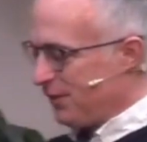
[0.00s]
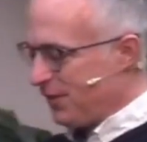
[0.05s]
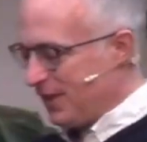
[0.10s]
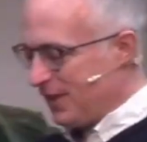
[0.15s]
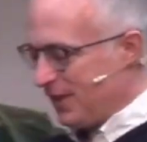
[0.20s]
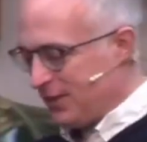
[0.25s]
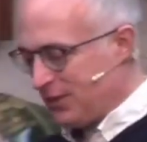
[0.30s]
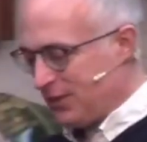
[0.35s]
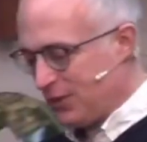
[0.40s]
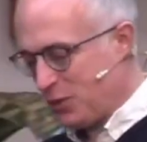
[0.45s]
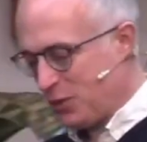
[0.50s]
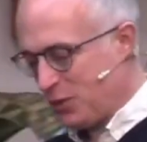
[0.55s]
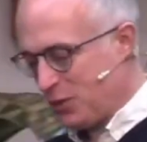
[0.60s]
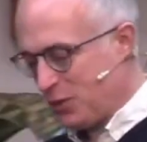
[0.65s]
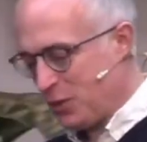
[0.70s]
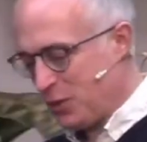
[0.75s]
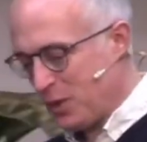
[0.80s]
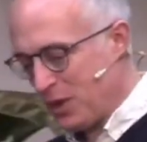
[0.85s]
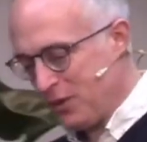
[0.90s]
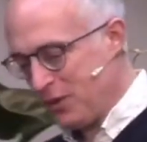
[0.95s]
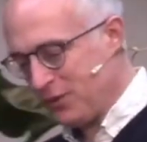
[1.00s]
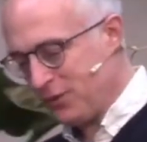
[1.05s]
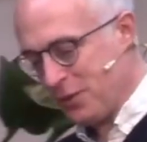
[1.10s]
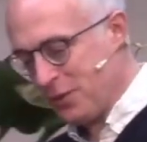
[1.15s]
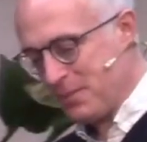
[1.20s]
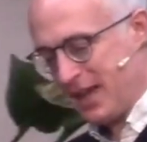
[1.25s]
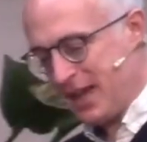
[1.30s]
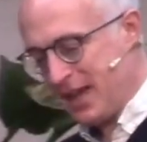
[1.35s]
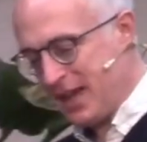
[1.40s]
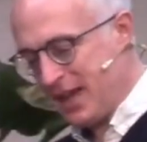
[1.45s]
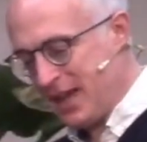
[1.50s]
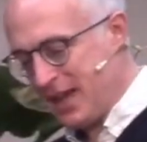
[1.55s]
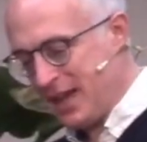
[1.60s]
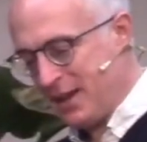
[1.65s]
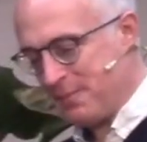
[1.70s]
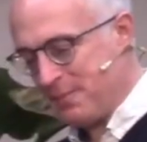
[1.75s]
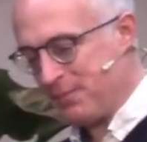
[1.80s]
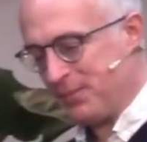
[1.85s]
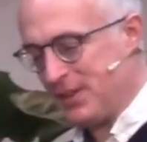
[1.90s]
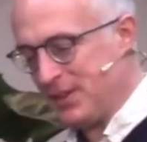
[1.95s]
from somebody who
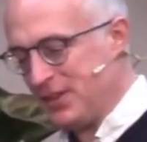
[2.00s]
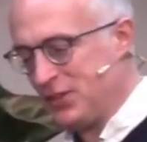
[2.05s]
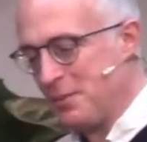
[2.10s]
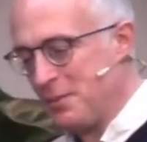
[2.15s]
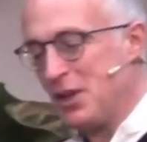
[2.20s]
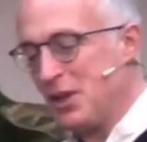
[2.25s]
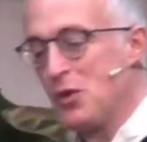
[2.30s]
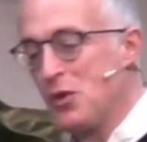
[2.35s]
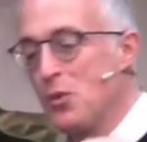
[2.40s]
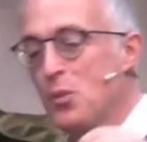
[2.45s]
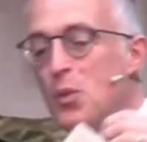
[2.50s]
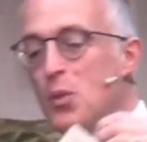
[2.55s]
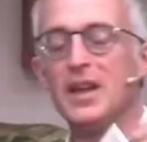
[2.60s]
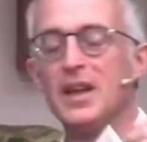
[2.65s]
witnessed the Welsh